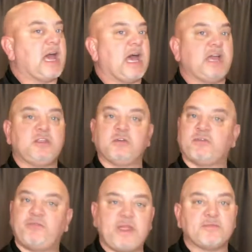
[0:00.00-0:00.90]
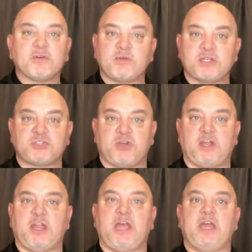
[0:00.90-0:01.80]
at your favorite
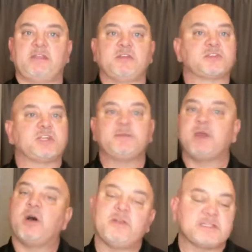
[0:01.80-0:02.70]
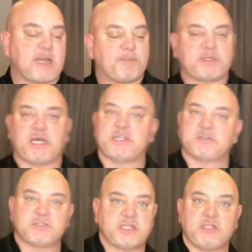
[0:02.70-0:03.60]
restaurant and there's going to be all these
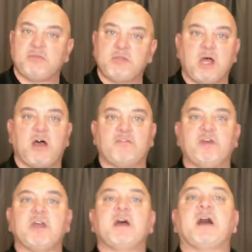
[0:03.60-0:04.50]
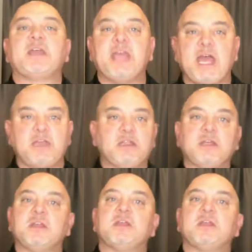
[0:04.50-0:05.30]
appetizers that you love, again,